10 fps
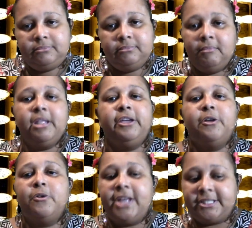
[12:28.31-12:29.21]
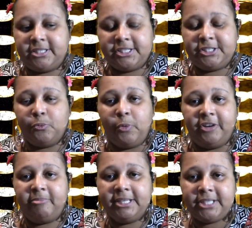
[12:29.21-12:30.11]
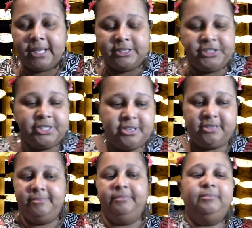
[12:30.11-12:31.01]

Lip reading: you know, that's just one of my challenges.